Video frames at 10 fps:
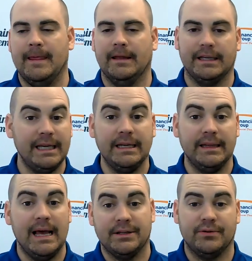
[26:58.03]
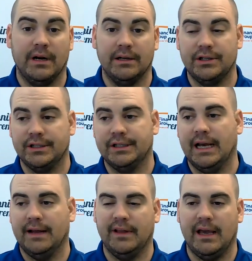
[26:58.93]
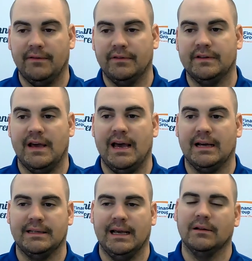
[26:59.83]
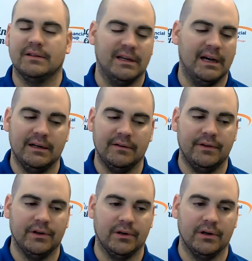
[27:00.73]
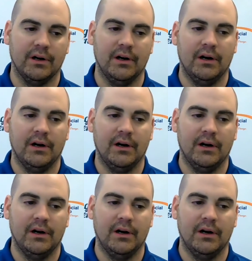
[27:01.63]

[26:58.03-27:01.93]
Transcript: Now, the key to that strategy is you have to have the tax outside of your